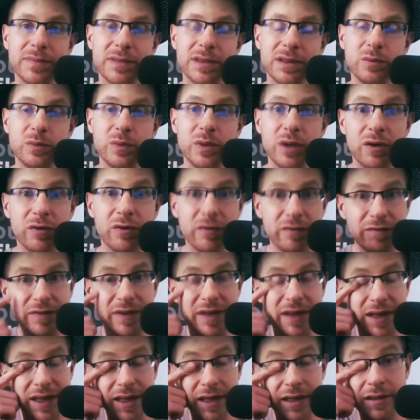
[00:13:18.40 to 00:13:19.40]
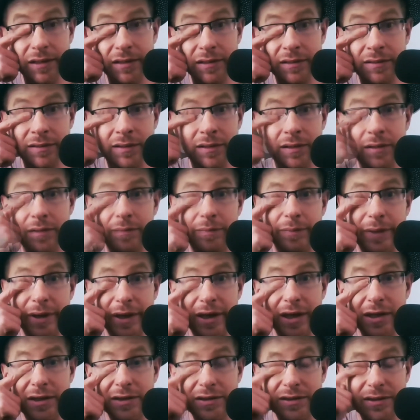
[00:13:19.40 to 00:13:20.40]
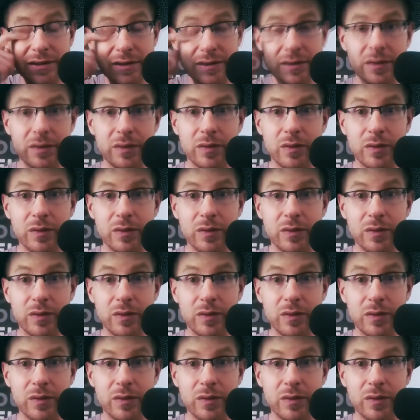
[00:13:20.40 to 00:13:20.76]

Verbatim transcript: and we don't fit in because